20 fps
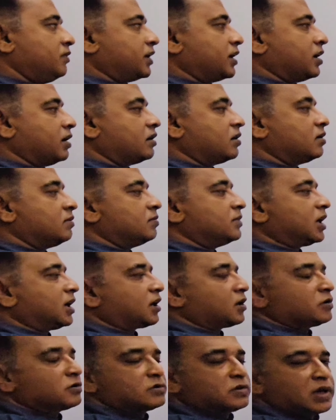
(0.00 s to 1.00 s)
We can term
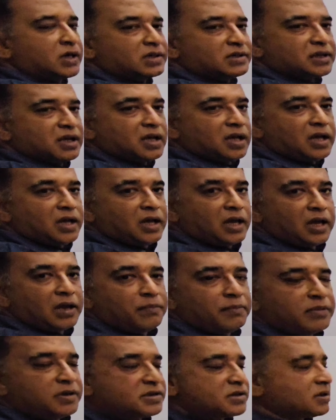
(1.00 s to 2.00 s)
that also as a
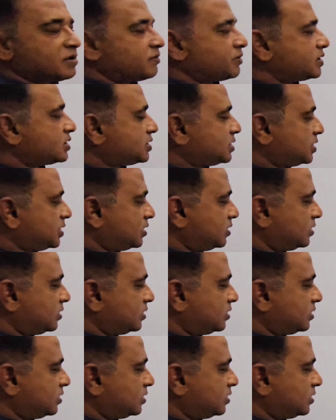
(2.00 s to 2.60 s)
emissivity.